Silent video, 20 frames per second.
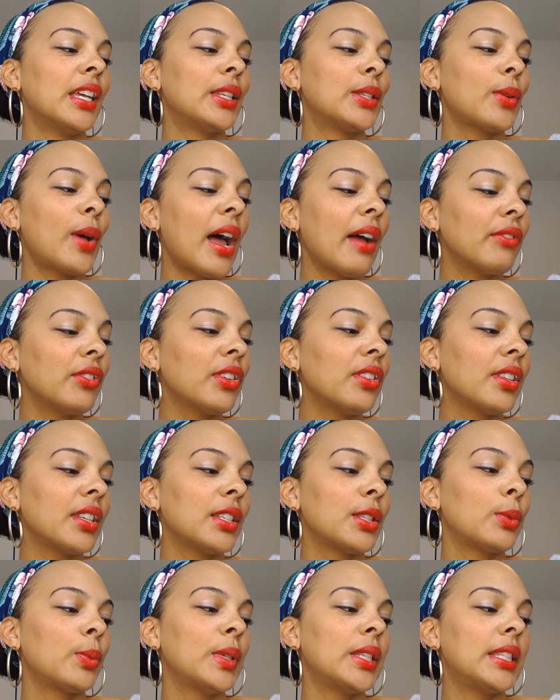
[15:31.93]
So after
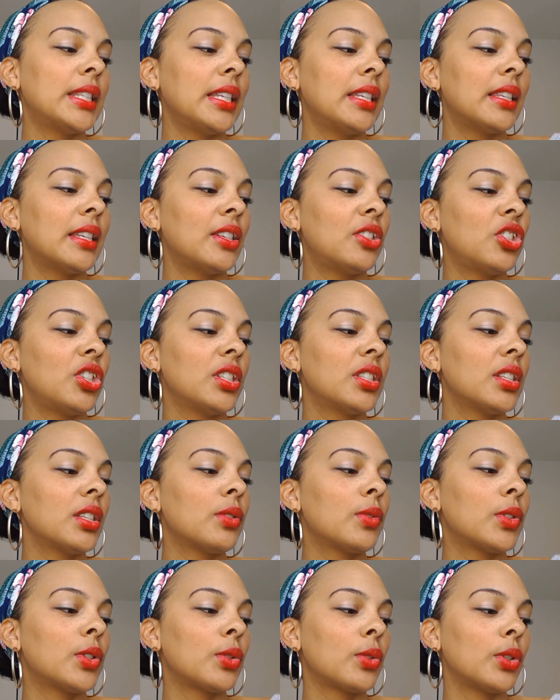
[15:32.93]
this, we see that Jesus
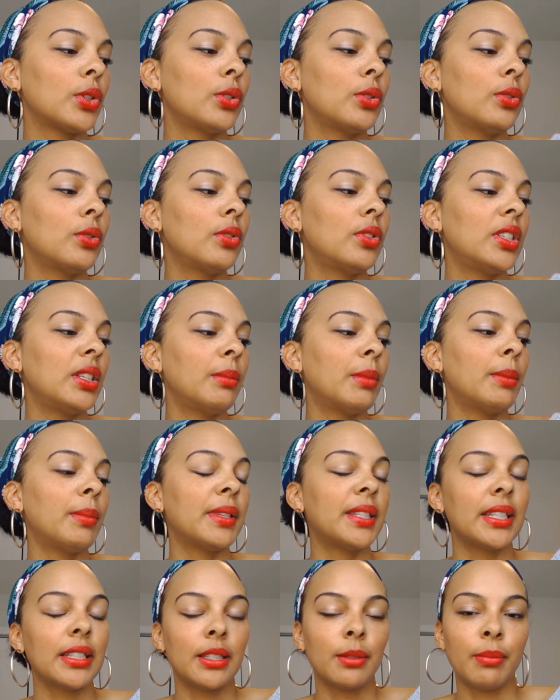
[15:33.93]
restores two
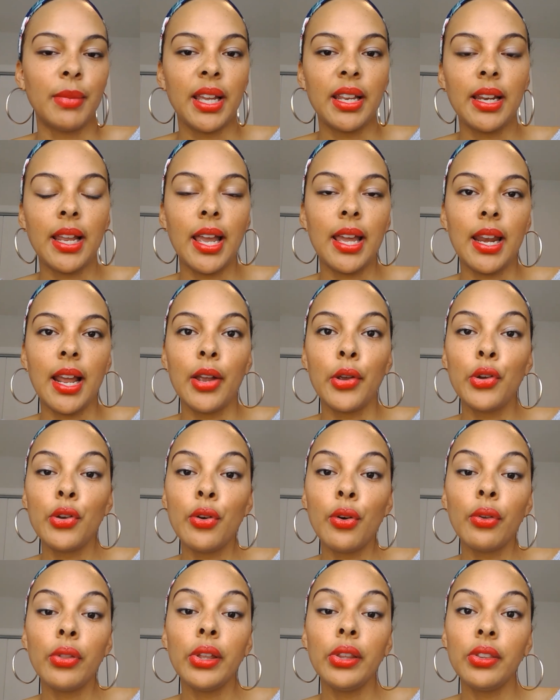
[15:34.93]
demon-possessed men, and I
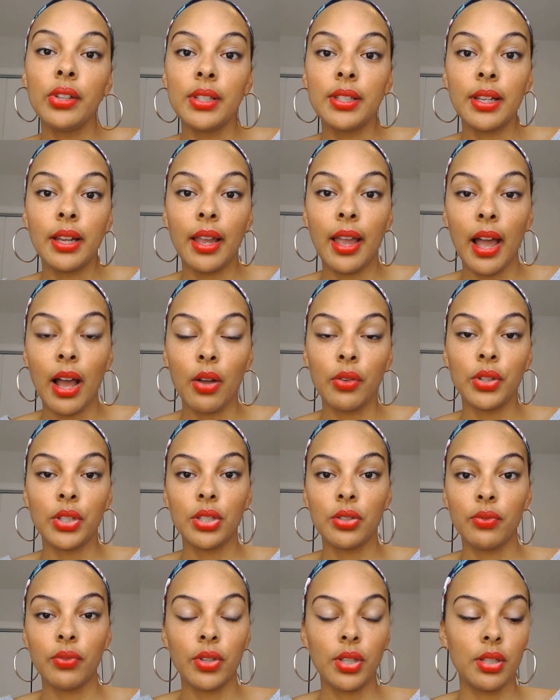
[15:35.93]
know that this account,
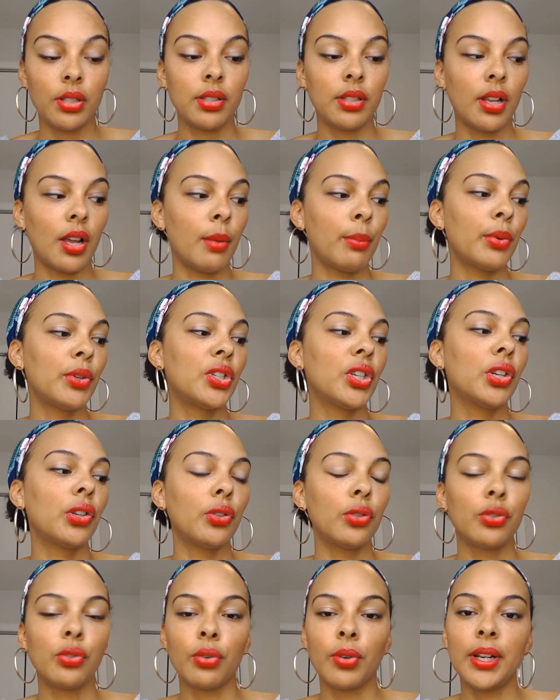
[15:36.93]
this this uh, particular
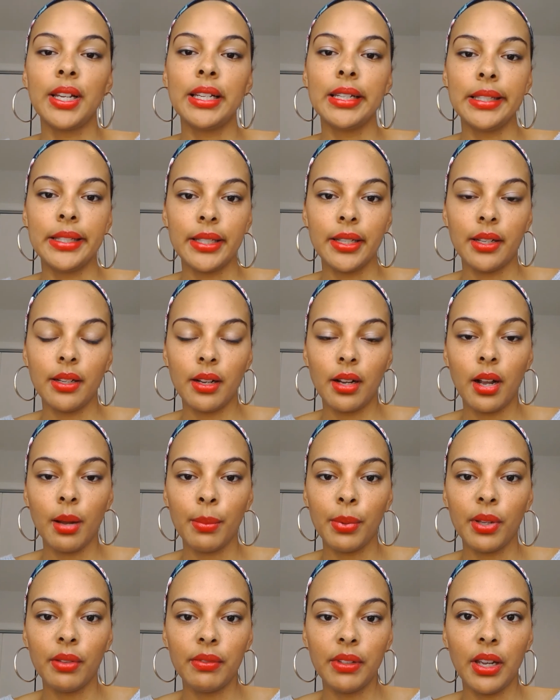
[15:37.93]
story, is in a
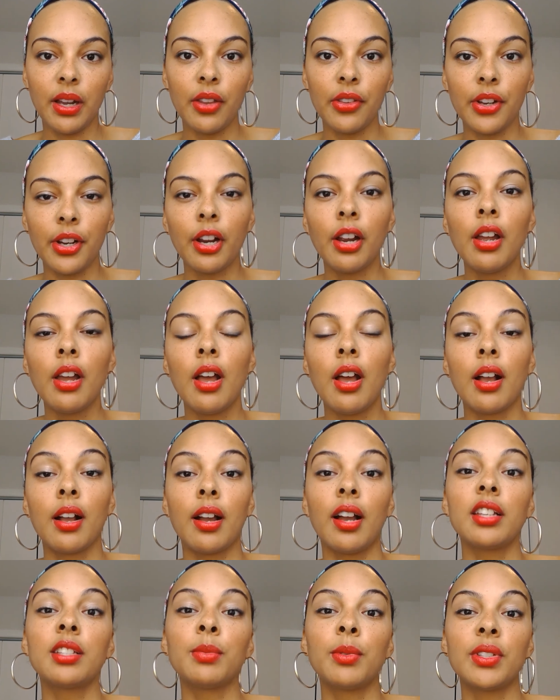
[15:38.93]
couple of the other
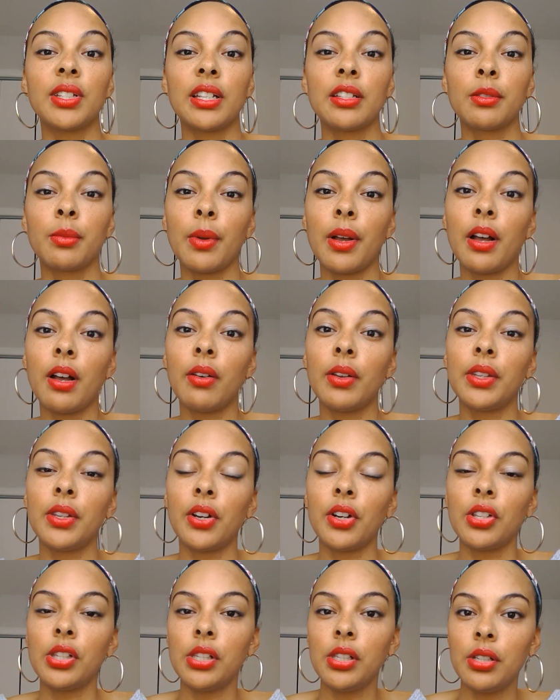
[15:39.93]
gospels as well, and there
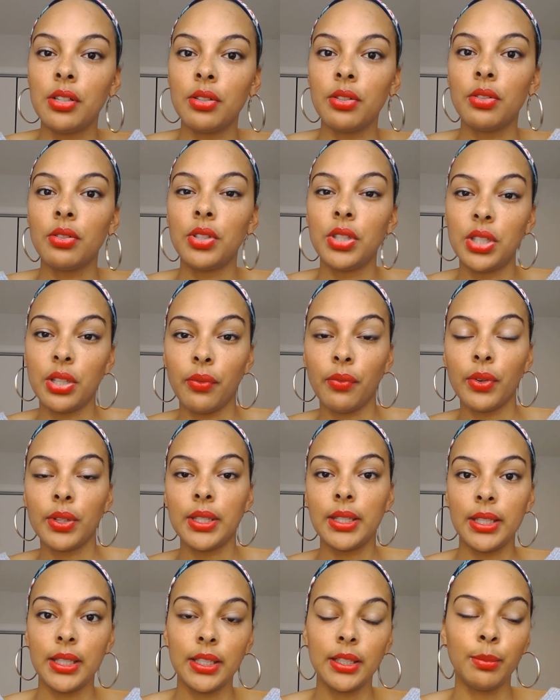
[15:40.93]
are little
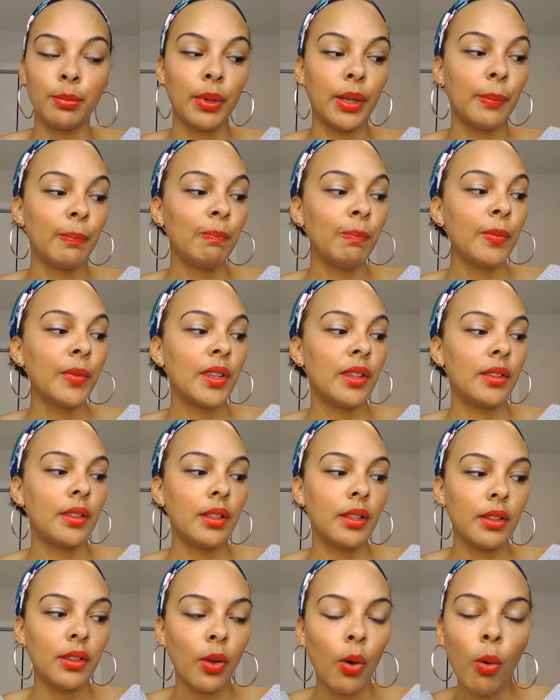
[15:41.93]
differences, but
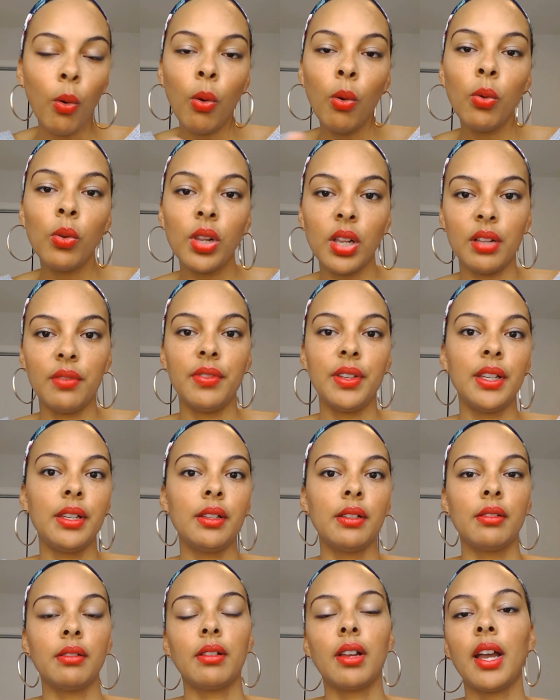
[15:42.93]
the the whole of it
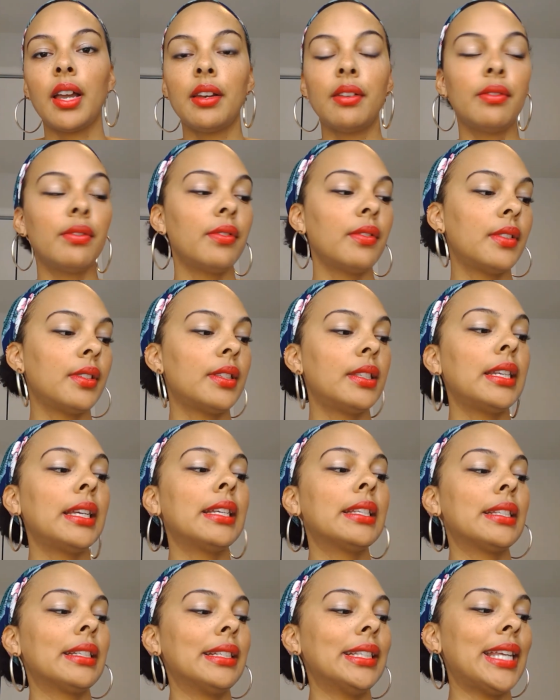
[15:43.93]
kind of
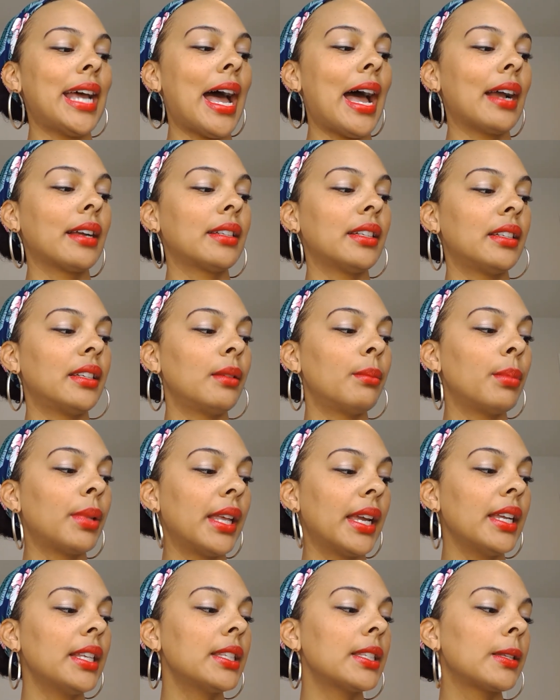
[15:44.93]
stays intact and in
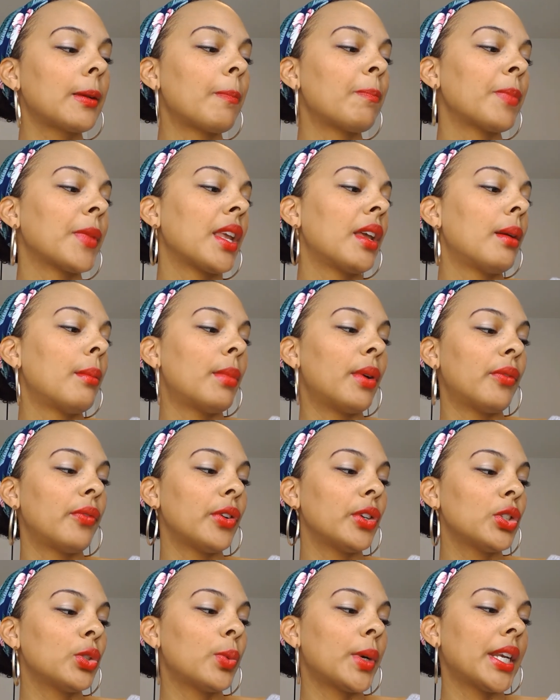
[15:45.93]
place. But
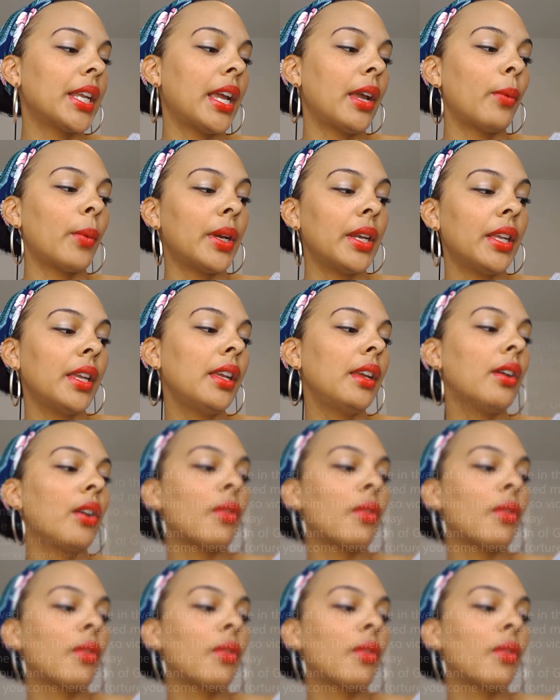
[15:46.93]
verse 28, when he